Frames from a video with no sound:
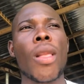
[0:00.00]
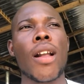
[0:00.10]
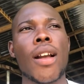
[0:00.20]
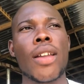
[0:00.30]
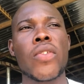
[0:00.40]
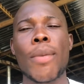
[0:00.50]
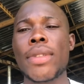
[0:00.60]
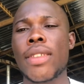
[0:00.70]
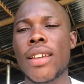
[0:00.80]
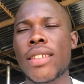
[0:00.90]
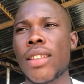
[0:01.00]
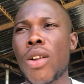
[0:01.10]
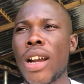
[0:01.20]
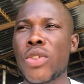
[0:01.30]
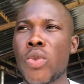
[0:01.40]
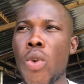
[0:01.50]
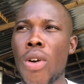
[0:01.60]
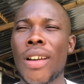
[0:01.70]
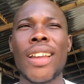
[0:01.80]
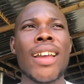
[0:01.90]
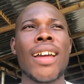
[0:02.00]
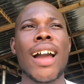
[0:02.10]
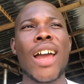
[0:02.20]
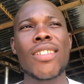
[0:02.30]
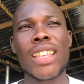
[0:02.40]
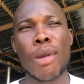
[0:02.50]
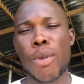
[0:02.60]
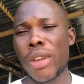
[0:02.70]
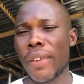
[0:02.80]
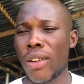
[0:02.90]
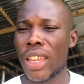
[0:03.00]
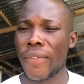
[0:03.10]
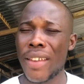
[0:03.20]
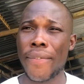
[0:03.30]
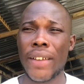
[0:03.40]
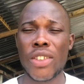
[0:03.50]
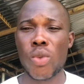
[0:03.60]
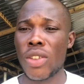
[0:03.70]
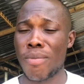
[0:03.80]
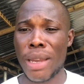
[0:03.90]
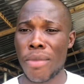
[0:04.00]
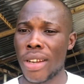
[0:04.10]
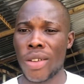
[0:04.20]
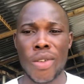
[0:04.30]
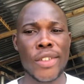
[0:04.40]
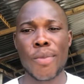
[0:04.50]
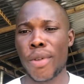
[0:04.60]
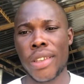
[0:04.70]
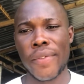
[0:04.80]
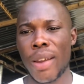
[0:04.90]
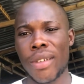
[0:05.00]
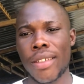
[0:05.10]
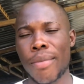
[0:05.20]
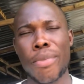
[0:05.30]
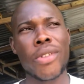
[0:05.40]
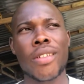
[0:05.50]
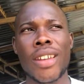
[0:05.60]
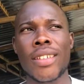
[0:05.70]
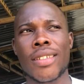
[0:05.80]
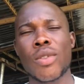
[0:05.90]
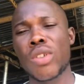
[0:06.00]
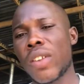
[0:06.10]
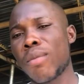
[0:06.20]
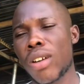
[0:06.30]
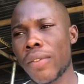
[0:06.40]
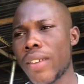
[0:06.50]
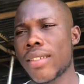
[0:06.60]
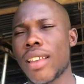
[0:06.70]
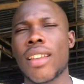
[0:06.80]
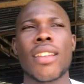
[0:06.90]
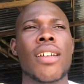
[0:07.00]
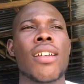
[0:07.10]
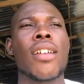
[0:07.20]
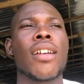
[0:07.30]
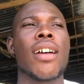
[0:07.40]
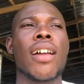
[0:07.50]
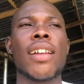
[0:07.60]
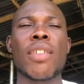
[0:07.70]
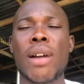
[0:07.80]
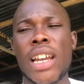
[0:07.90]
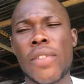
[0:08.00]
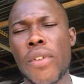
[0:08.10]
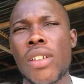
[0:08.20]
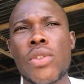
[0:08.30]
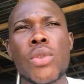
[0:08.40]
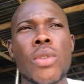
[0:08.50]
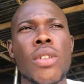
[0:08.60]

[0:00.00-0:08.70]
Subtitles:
Cattle farming takes longer to work. I always tell people, if you are looking for a fast way to make money, go into poultry farming. Poultry will give you money faster, and there is market for it too.